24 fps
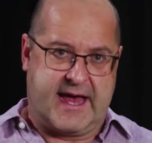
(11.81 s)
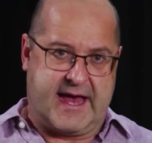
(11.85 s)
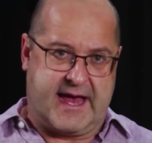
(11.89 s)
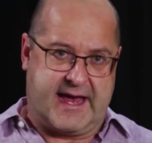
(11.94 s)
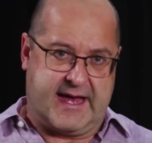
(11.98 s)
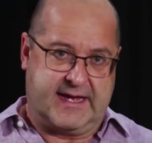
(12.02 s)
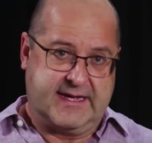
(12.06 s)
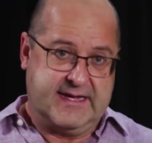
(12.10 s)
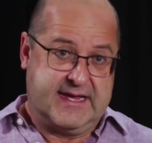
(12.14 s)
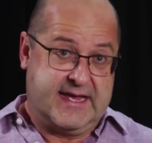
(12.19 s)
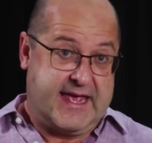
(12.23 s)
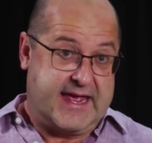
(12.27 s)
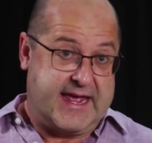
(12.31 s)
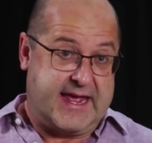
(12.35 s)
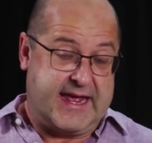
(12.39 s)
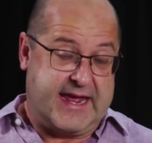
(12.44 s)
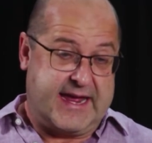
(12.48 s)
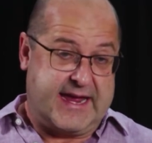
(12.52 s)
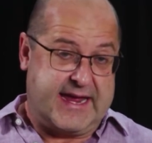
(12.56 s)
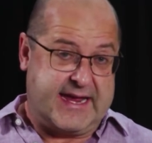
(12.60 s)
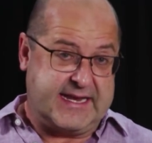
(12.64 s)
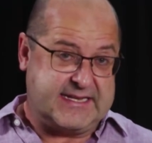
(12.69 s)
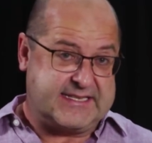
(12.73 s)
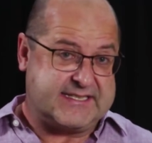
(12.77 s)
Uh,
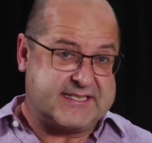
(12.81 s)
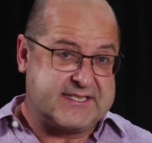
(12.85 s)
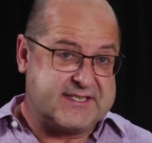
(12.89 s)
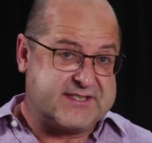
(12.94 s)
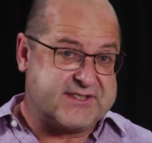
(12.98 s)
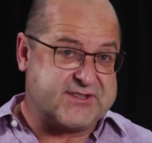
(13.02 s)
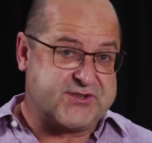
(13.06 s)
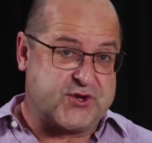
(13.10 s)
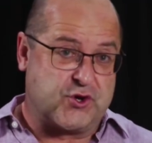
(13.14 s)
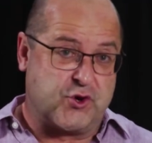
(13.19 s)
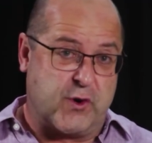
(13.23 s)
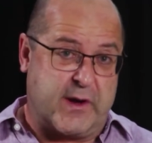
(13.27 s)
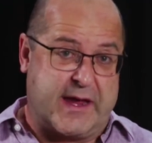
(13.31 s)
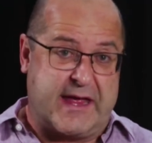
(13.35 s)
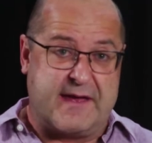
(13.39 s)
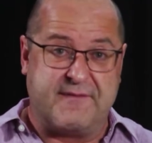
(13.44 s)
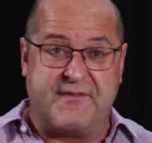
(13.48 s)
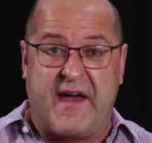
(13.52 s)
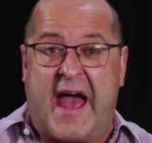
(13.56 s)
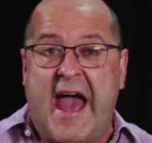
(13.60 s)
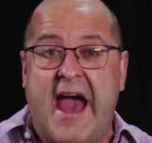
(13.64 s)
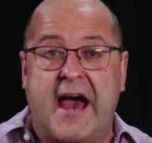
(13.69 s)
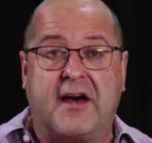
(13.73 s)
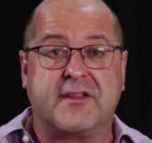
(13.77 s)
it's a
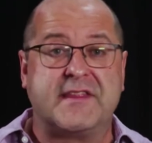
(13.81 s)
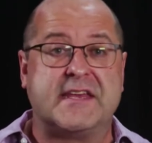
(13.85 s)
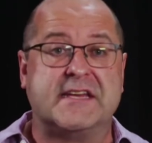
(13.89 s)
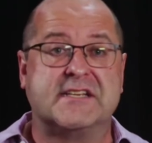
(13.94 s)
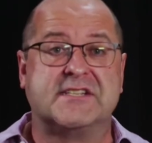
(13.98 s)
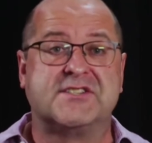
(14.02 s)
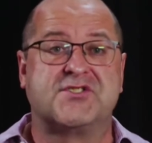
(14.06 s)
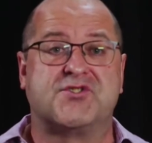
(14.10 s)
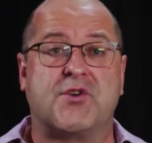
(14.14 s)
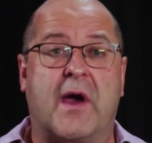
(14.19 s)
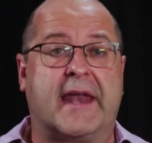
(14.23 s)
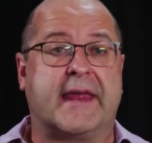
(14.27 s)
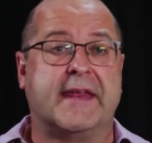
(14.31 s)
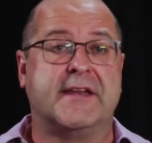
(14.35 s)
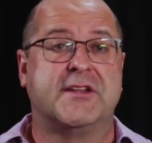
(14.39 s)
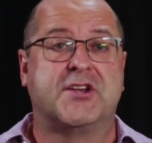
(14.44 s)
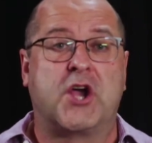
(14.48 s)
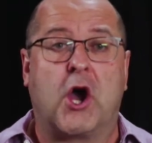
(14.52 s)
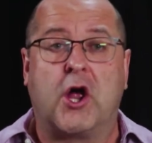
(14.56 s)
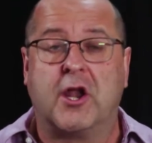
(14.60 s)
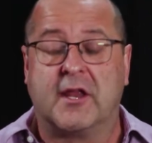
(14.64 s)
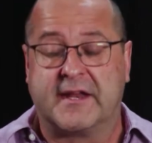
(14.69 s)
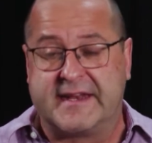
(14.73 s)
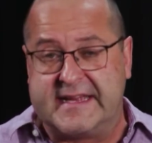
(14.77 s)
story of how the
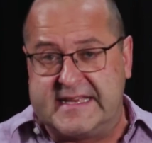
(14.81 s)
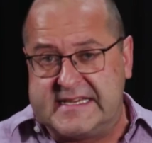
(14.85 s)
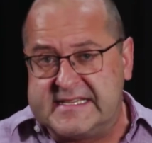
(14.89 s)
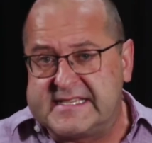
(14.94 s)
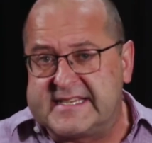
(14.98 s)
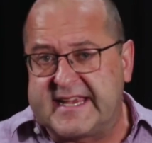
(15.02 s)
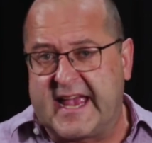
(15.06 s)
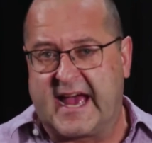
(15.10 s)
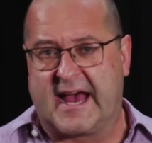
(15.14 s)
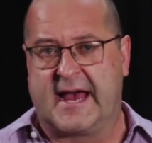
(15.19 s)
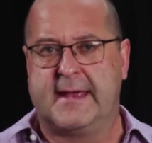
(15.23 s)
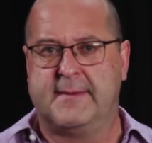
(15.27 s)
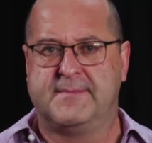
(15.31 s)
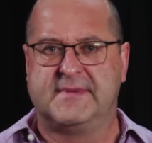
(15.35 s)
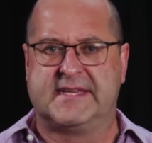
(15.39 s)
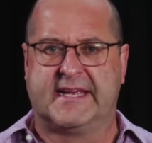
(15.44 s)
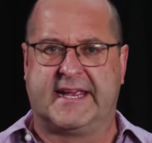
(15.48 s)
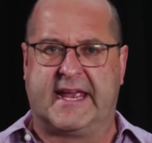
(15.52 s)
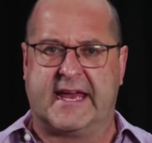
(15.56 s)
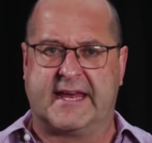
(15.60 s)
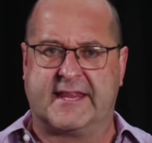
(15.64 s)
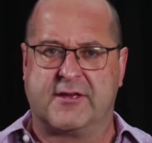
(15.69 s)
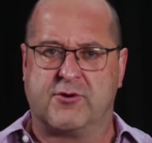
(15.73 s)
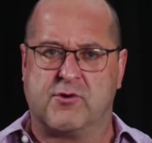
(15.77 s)
Australian colonies came
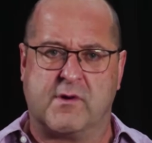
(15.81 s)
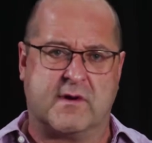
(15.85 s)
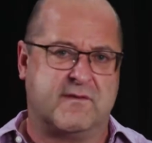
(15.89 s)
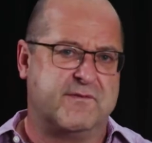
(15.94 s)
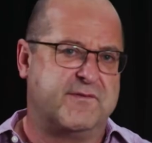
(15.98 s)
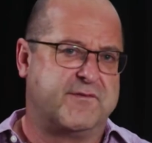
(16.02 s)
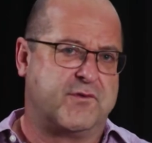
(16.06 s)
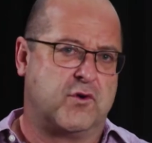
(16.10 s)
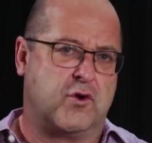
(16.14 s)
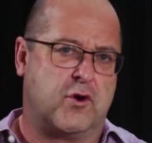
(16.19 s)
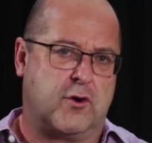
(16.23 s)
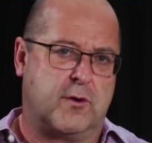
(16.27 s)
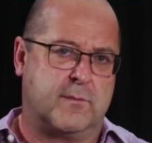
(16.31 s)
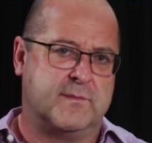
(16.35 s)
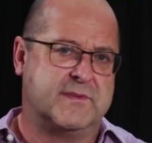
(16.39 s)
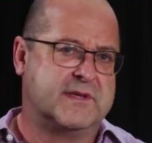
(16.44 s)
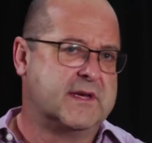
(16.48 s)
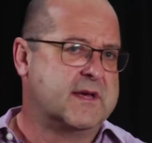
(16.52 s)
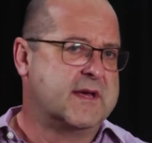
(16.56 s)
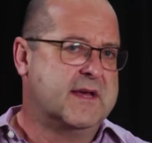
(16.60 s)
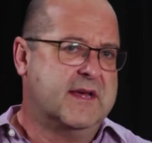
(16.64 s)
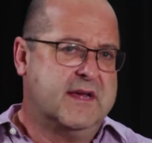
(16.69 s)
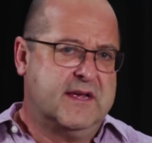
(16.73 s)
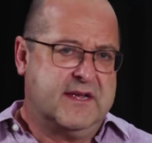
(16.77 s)
together and
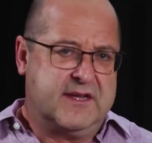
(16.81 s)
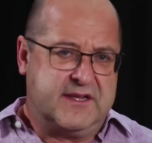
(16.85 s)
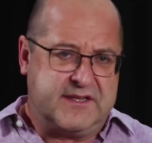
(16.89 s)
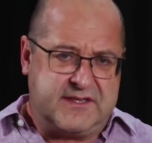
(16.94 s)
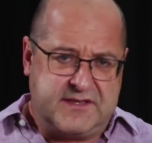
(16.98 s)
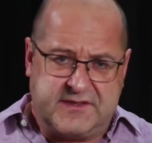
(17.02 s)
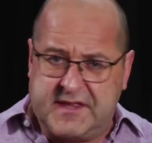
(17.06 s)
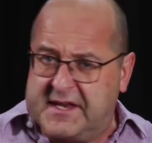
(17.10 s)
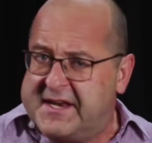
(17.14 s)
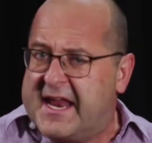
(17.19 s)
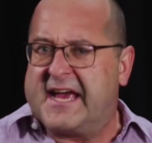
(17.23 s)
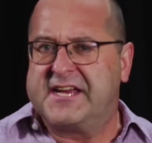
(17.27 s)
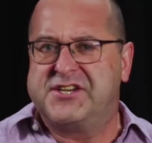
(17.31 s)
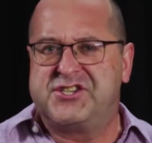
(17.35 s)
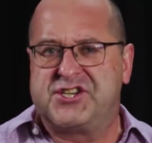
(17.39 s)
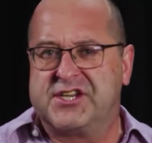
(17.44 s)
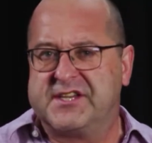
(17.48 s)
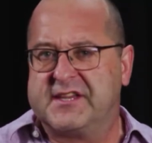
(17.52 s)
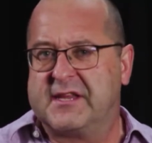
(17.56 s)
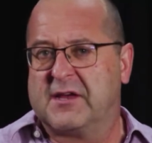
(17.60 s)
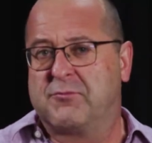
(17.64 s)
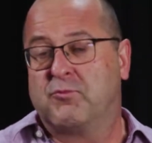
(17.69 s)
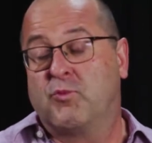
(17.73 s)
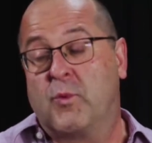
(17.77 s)
formed the
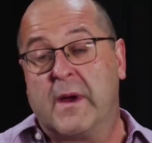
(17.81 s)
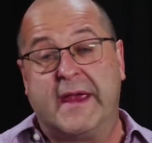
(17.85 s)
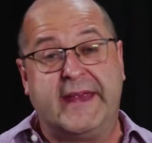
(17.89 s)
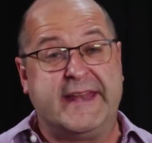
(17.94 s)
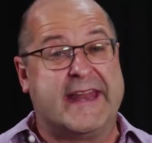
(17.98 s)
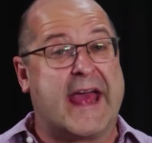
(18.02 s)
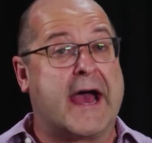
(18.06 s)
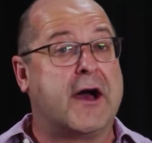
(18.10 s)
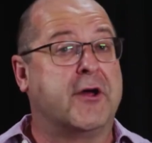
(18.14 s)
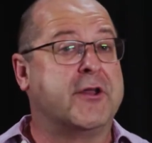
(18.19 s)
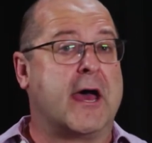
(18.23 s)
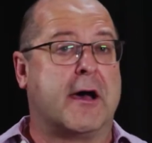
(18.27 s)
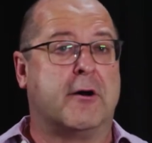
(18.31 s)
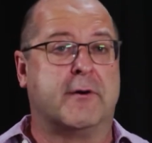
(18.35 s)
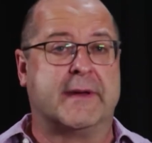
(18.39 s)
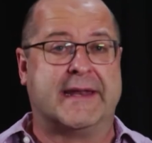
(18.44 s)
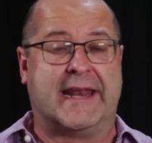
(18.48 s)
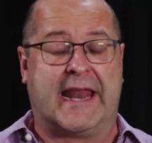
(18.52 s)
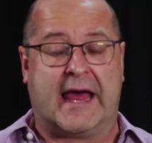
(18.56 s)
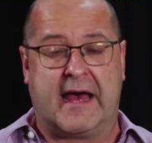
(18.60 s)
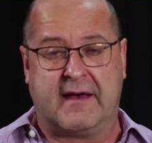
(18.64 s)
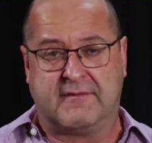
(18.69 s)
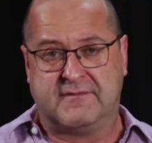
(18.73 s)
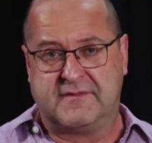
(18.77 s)
nation that we now
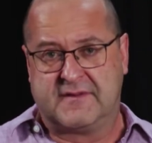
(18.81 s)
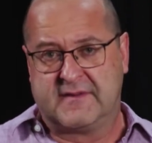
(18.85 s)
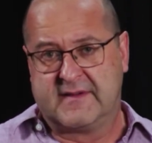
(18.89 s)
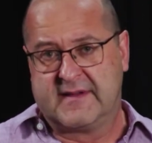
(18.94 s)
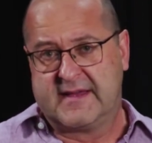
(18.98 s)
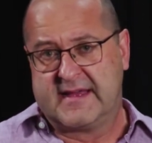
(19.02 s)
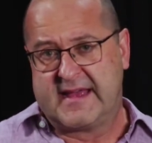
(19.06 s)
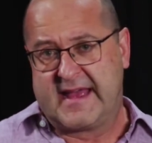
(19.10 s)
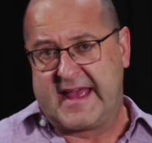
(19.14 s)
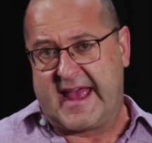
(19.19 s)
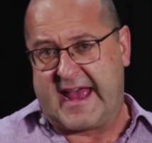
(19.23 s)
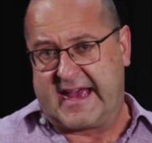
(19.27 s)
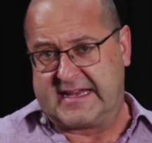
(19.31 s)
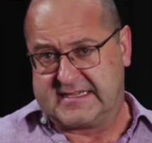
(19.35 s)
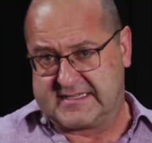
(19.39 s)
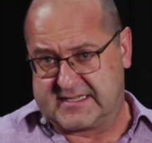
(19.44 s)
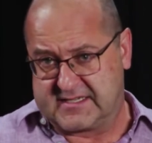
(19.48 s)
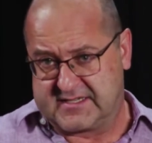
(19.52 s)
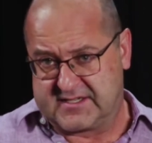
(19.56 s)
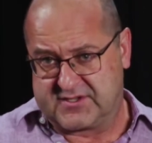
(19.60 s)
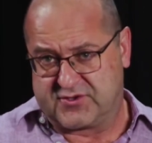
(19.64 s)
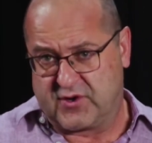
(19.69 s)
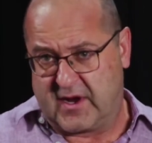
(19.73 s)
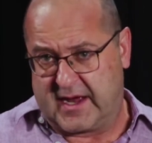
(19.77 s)
know and love
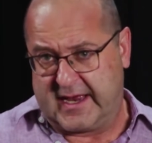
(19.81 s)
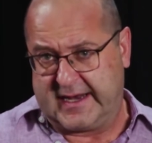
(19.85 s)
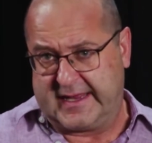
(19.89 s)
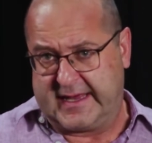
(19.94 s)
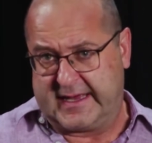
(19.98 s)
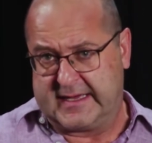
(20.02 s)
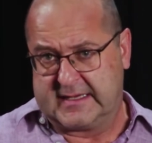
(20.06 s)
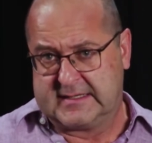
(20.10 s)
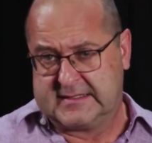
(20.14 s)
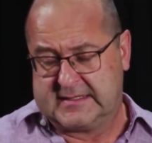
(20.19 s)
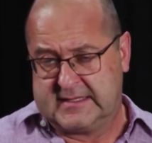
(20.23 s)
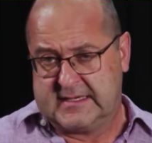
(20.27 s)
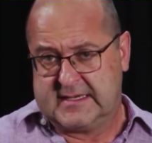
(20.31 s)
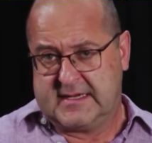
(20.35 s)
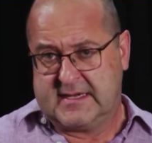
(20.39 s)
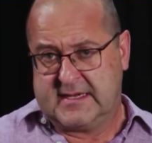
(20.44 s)
as Australia.